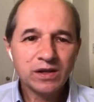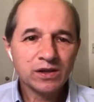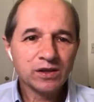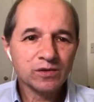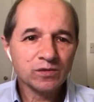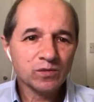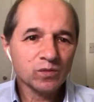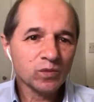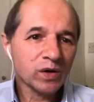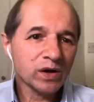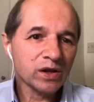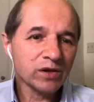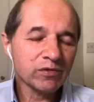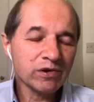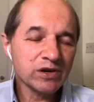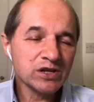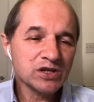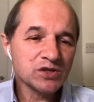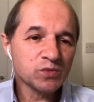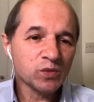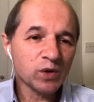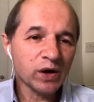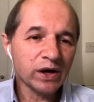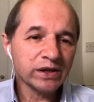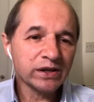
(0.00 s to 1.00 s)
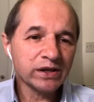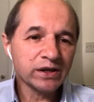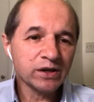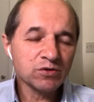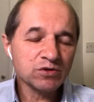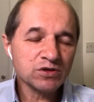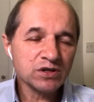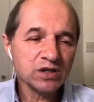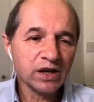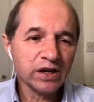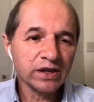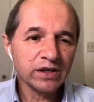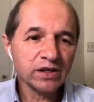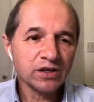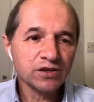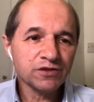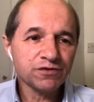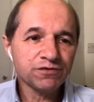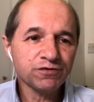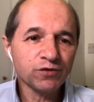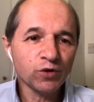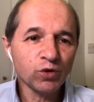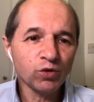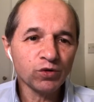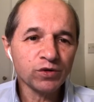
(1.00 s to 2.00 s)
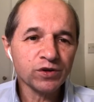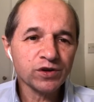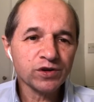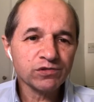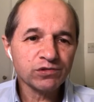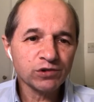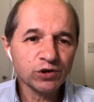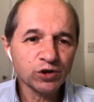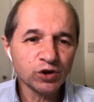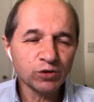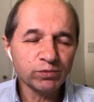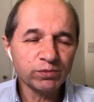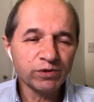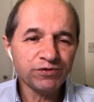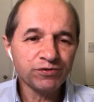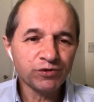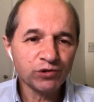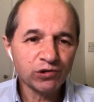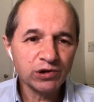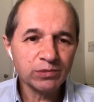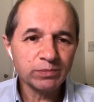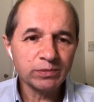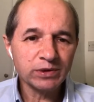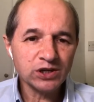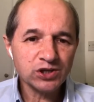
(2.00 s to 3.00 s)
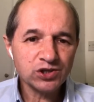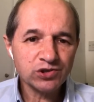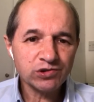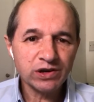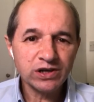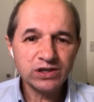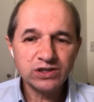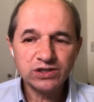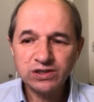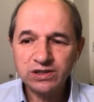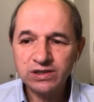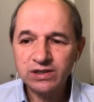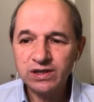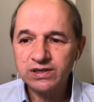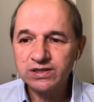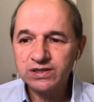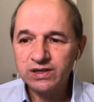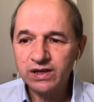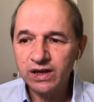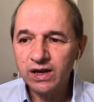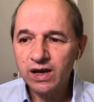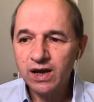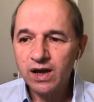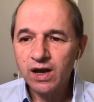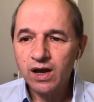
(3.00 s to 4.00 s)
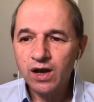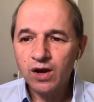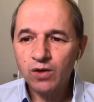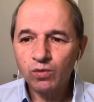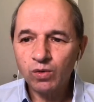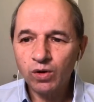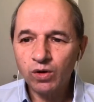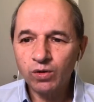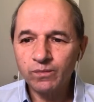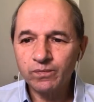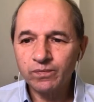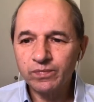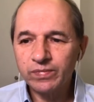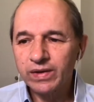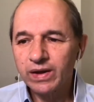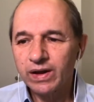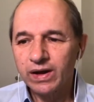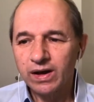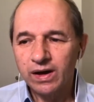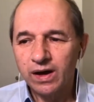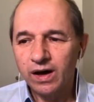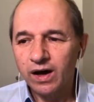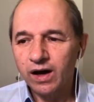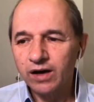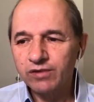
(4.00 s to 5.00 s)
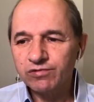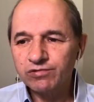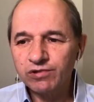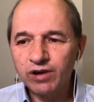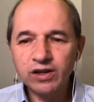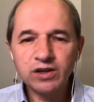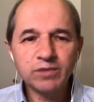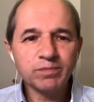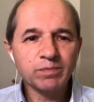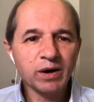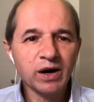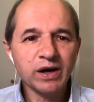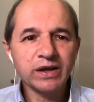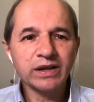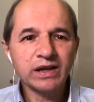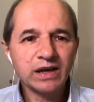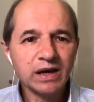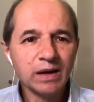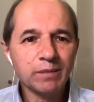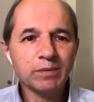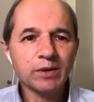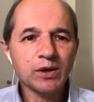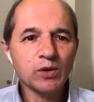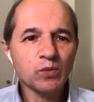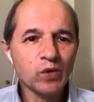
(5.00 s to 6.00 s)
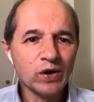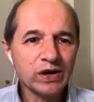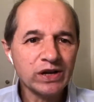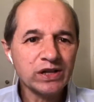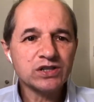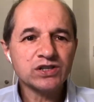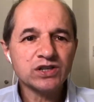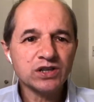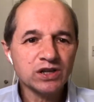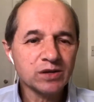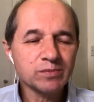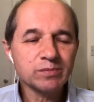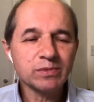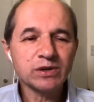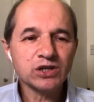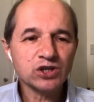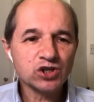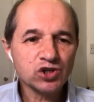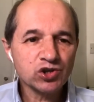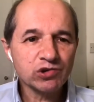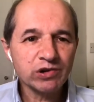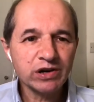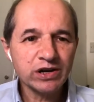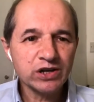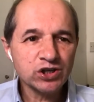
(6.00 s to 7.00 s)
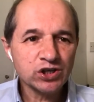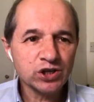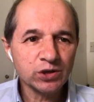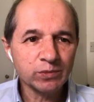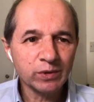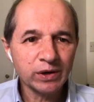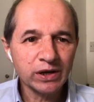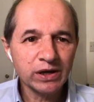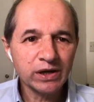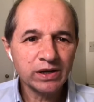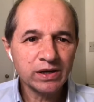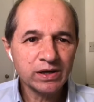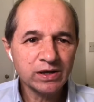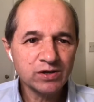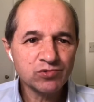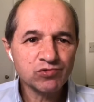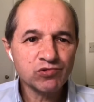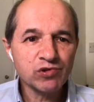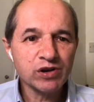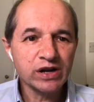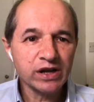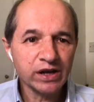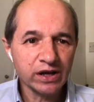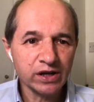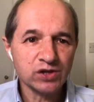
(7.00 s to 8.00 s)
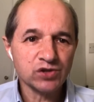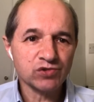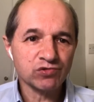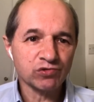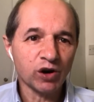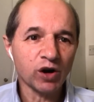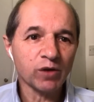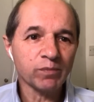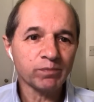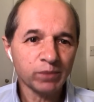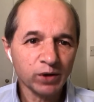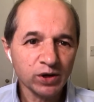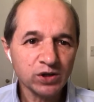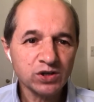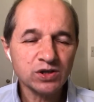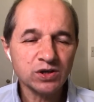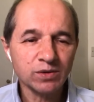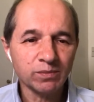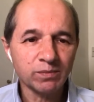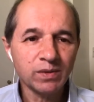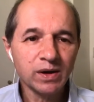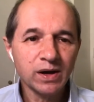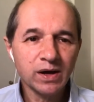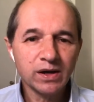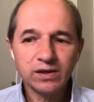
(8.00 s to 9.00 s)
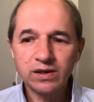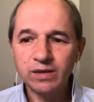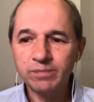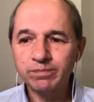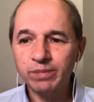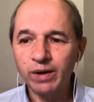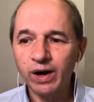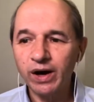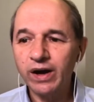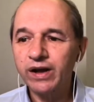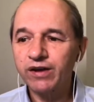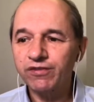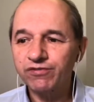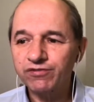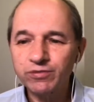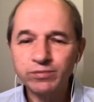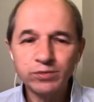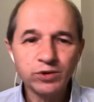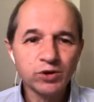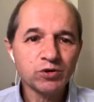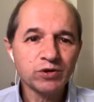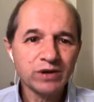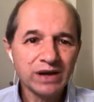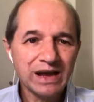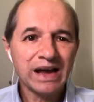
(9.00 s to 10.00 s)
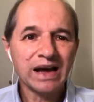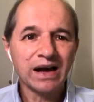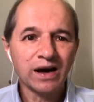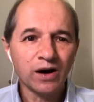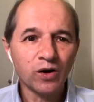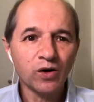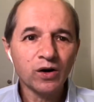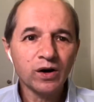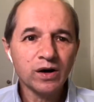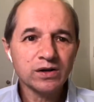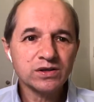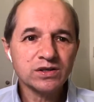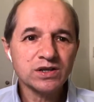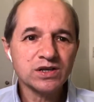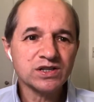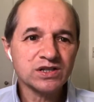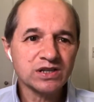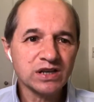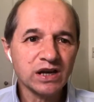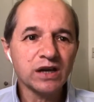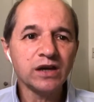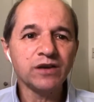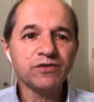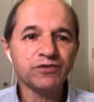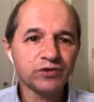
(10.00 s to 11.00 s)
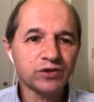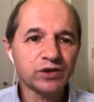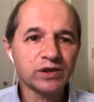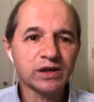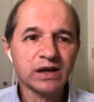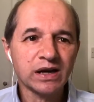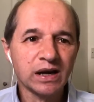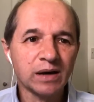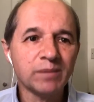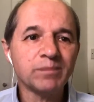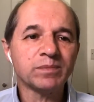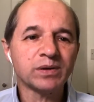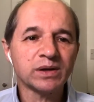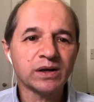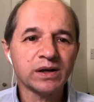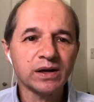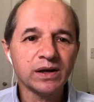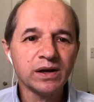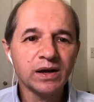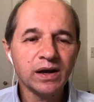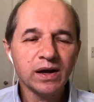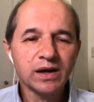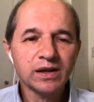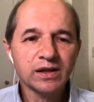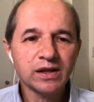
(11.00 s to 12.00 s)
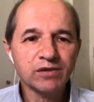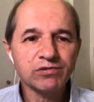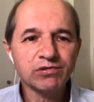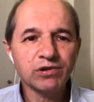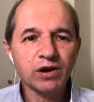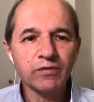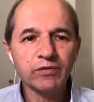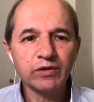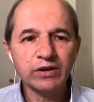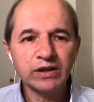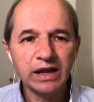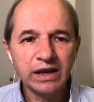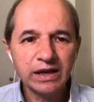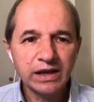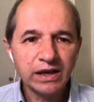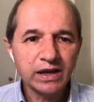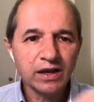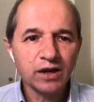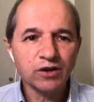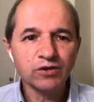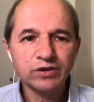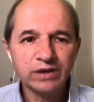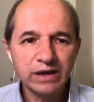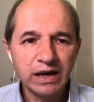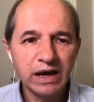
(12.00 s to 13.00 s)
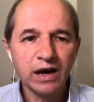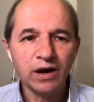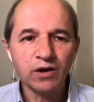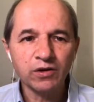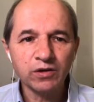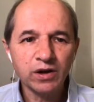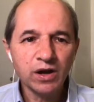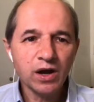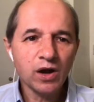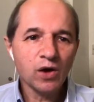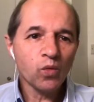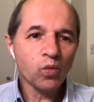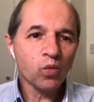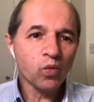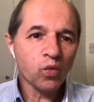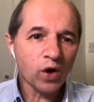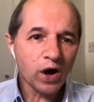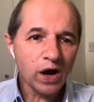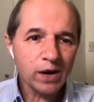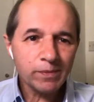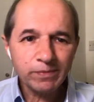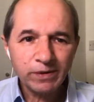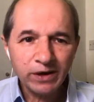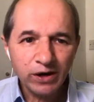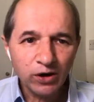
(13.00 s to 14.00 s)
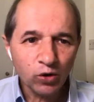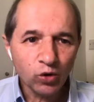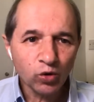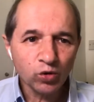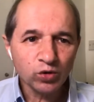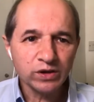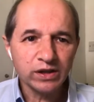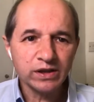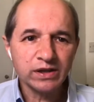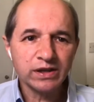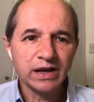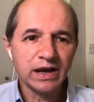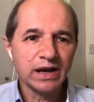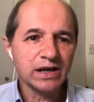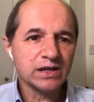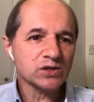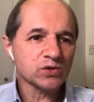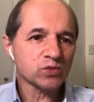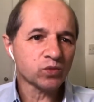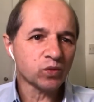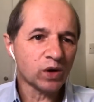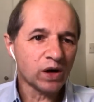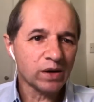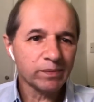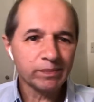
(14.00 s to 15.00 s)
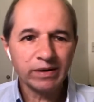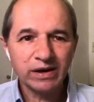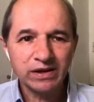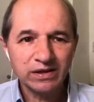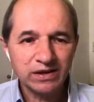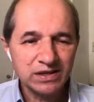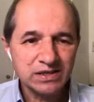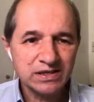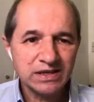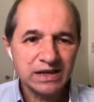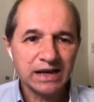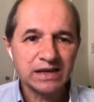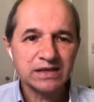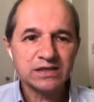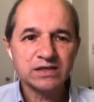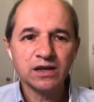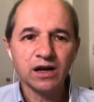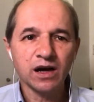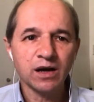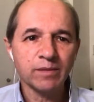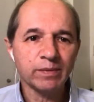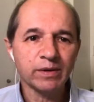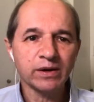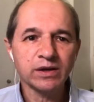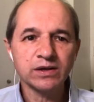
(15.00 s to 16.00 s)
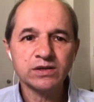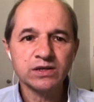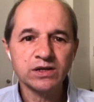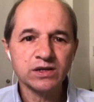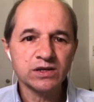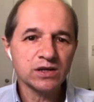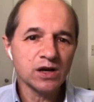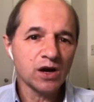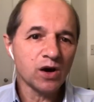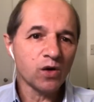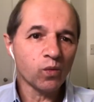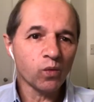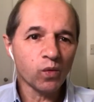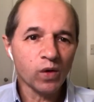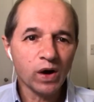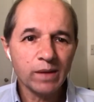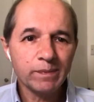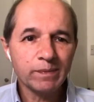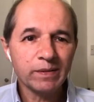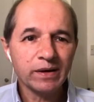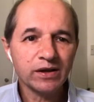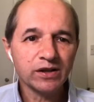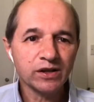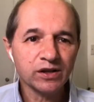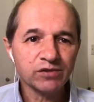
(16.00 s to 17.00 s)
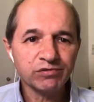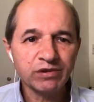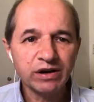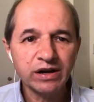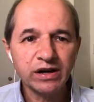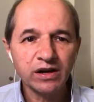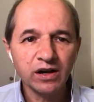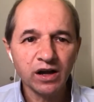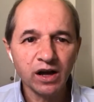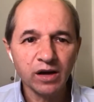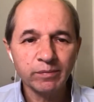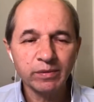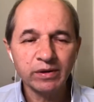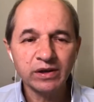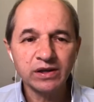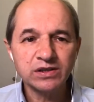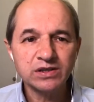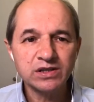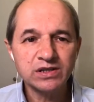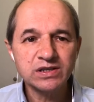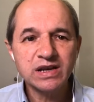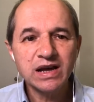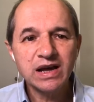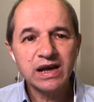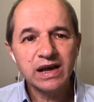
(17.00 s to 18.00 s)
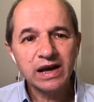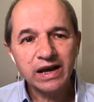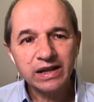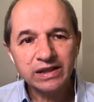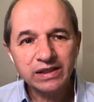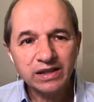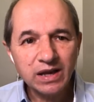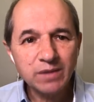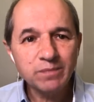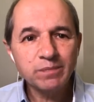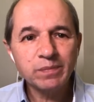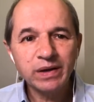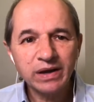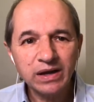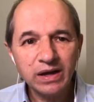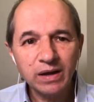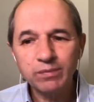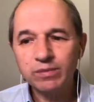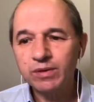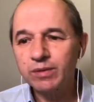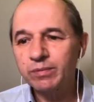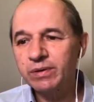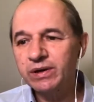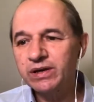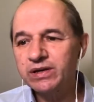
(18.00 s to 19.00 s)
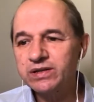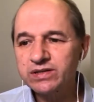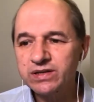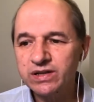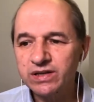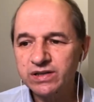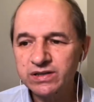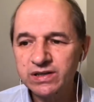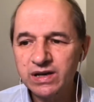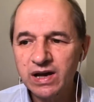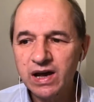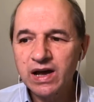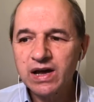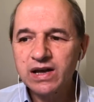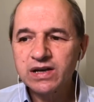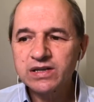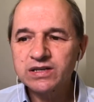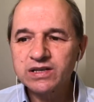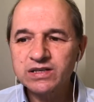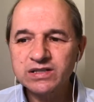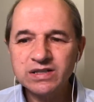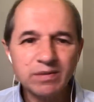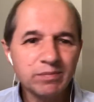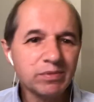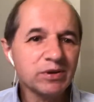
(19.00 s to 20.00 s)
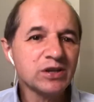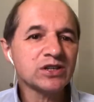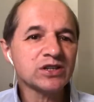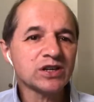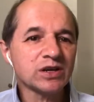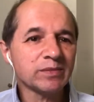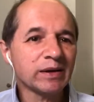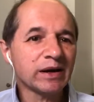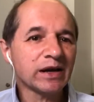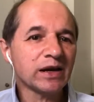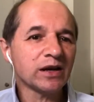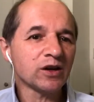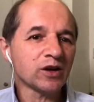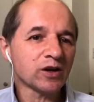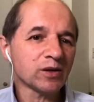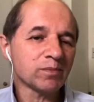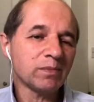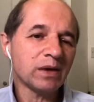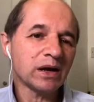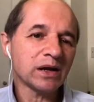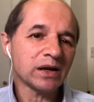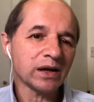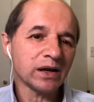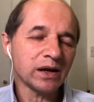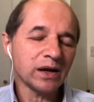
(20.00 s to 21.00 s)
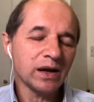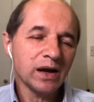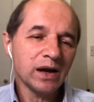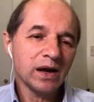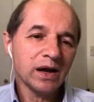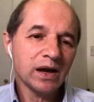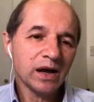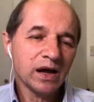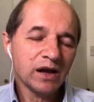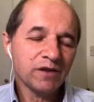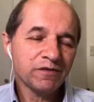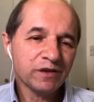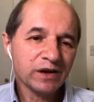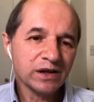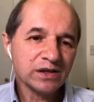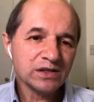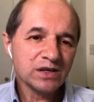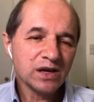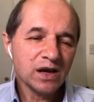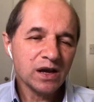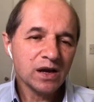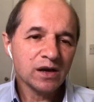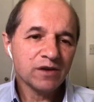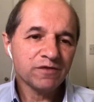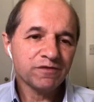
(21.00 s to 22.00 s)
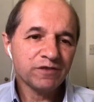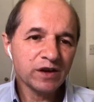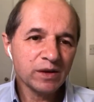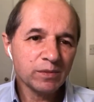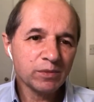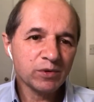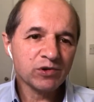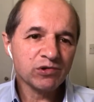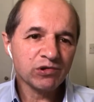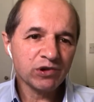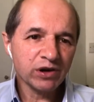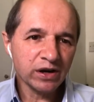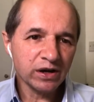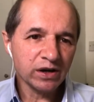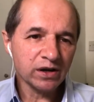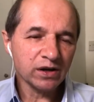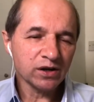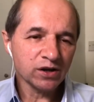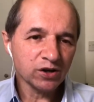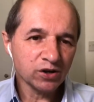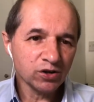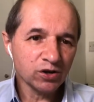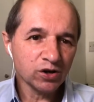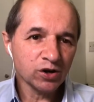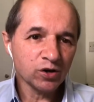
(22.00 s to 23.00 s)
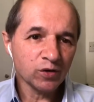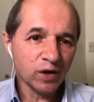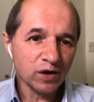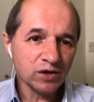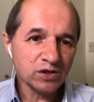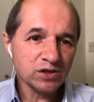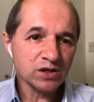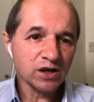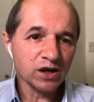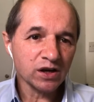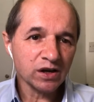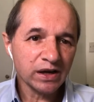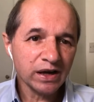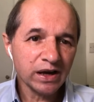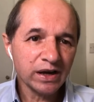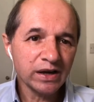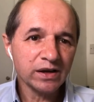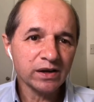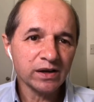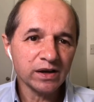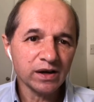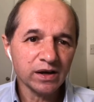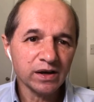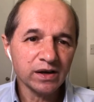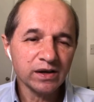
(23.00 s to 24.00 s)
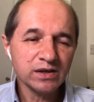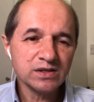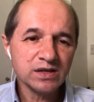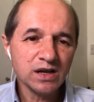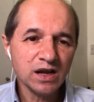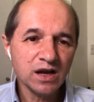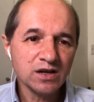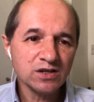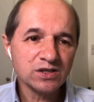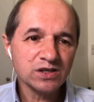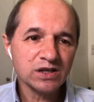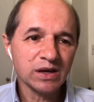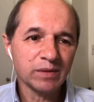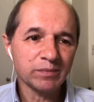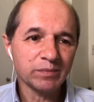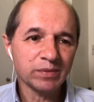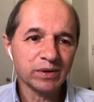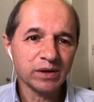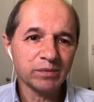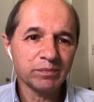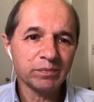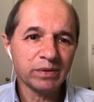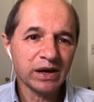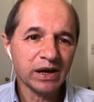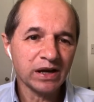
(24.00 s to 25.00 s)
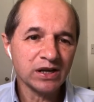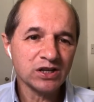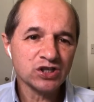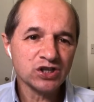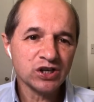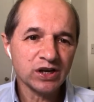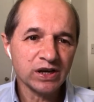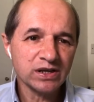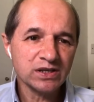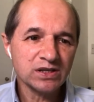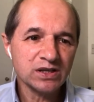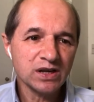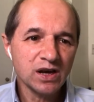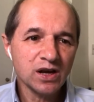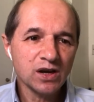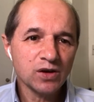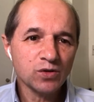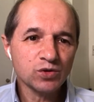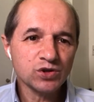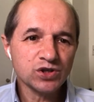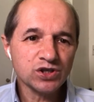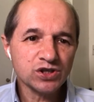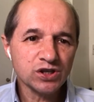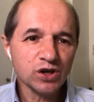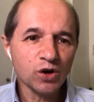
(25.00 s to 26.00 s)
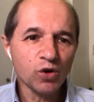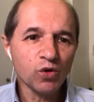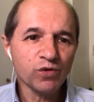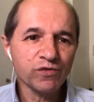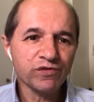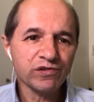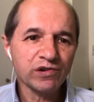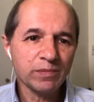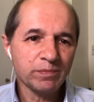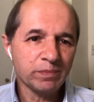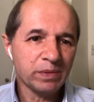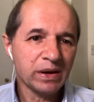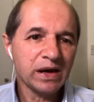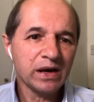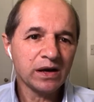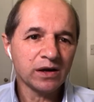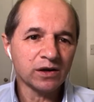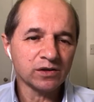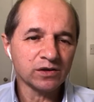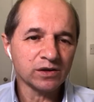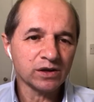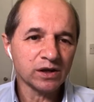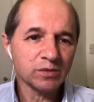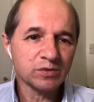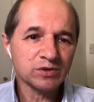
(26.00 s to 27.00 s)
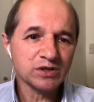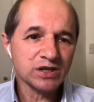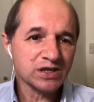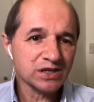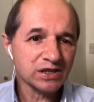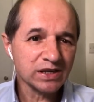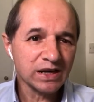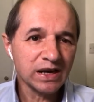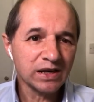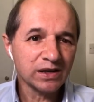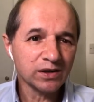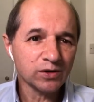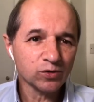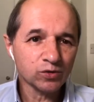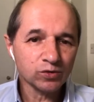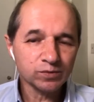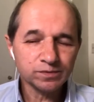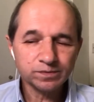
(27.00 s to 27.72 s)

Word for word: one of the reasons why deals like this fall through before administration is that they say, well, I'd rather buy the company when it's in administration, when it is really hits rock bottom, than buy it from you now to save the company. They'd rather let it go down, wipe out all the debts, wipe out the tax liabilities, wipe out the rent liabilities, and then pick up the pieces. So somebody's going to make a lot of money. In fact, Philip Green, who, who owns Arcadia, his last company, B H S, was sold for a pound. It was a scandal.